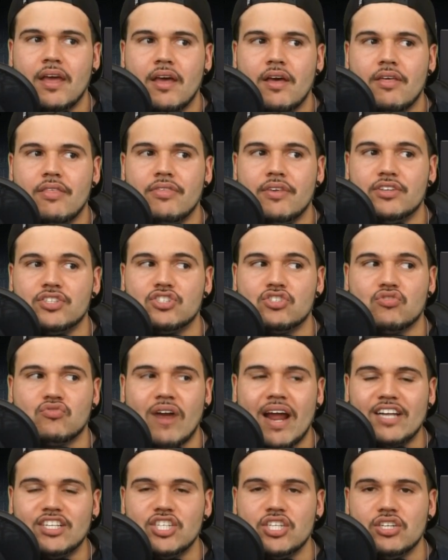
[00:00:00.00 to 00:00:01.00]
The
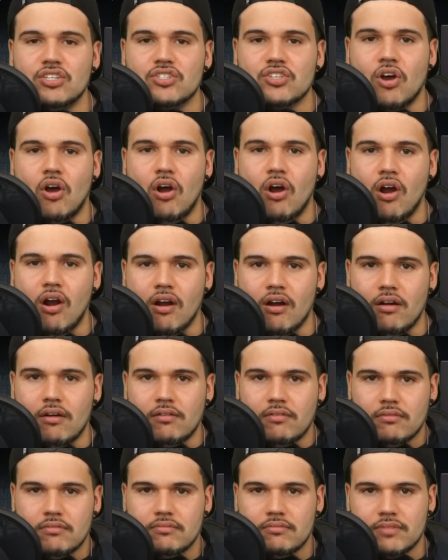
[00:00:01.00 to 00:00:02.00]
scratchy
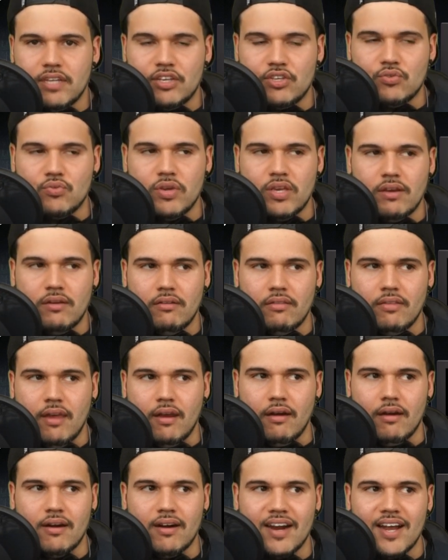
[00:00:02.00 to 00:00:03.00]
guitar that you hear
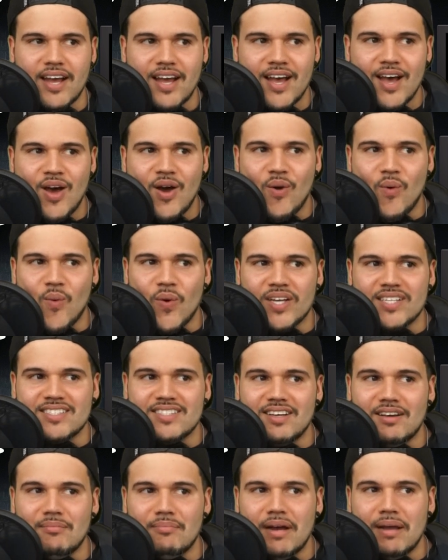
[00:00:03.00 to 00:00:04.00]
there was
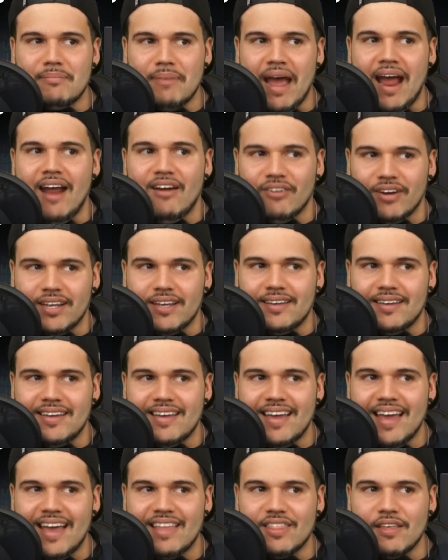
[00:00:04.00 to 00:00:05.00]
done by Barry,
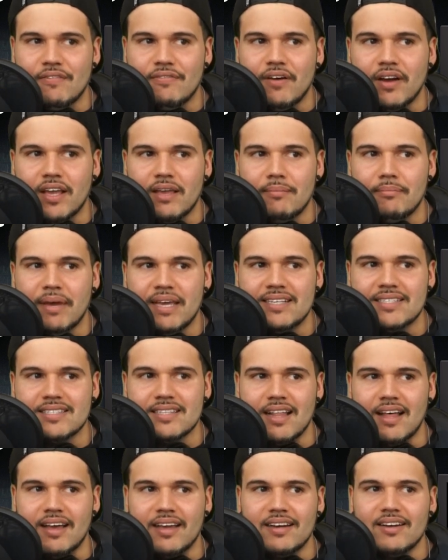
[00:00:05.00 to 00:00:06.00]
and the fucking
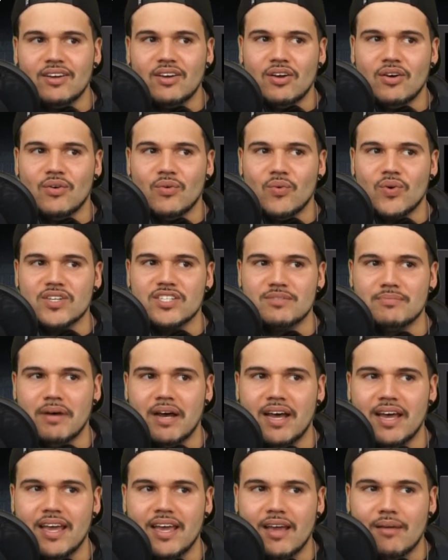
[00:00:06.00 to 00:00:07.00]
bass line was
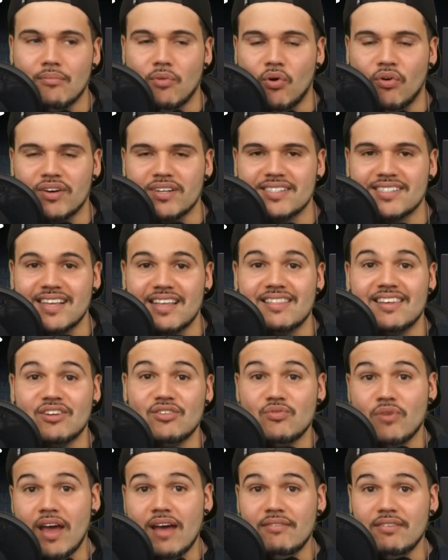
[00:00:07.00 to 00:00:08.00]
by Morris. And there
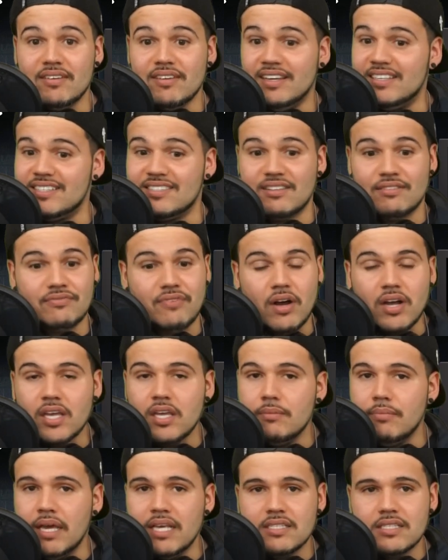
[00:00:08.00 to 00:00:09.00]
you have it. It's the
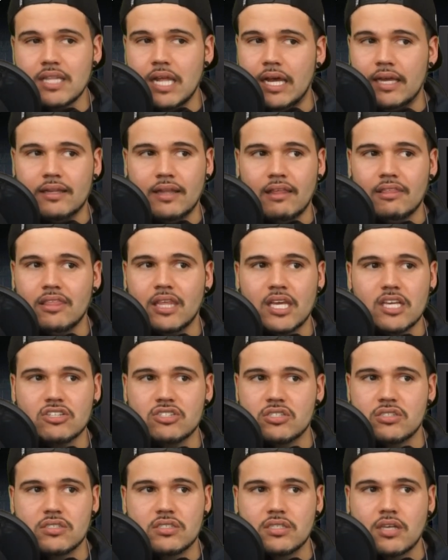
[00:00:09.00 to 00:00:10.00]
funky bass line. That thing
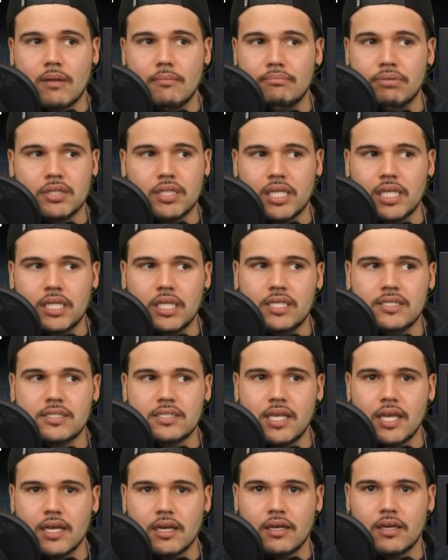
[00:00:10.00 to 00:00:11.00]
is completely
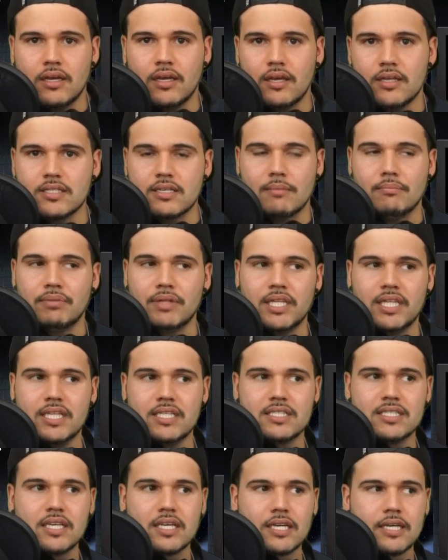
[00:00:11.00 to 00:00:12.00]
sick. It's completely
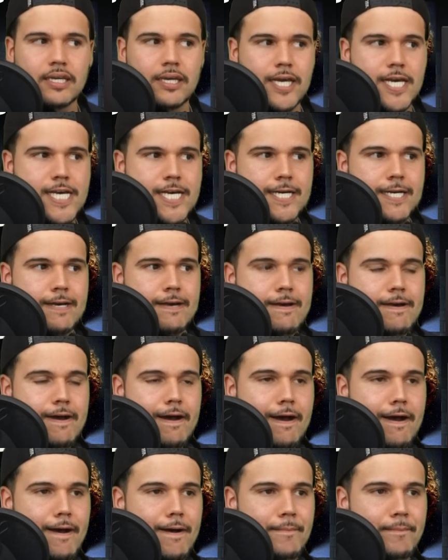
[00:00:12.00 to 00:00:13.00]
sick.
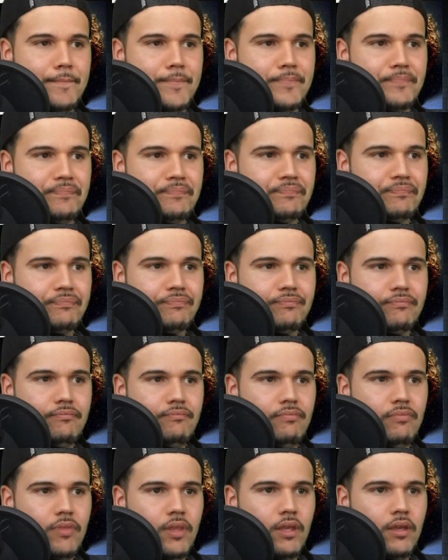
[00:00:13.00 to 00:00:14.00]

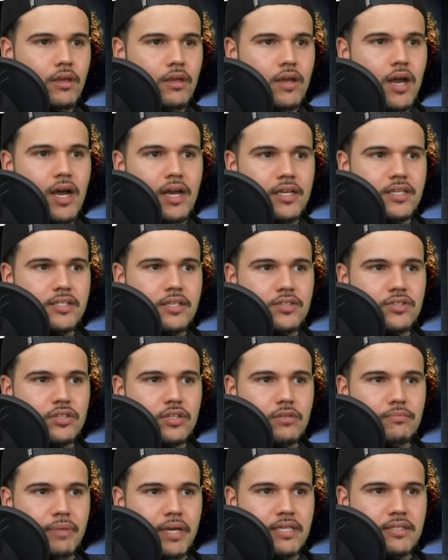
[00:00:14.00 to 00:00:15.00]
God, he's such a
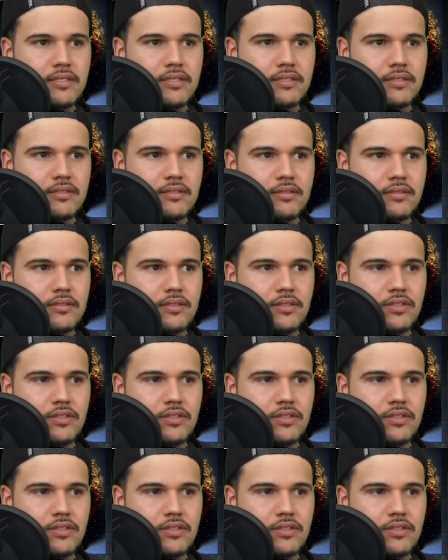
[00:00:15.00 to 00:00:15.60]
good bassist.